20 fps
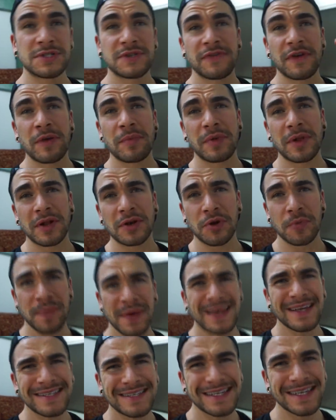which is available on your
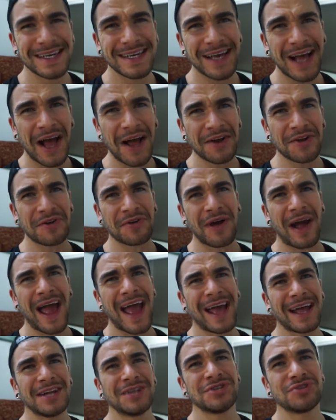PC, on your
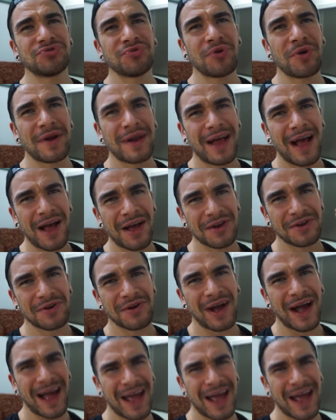Android, on your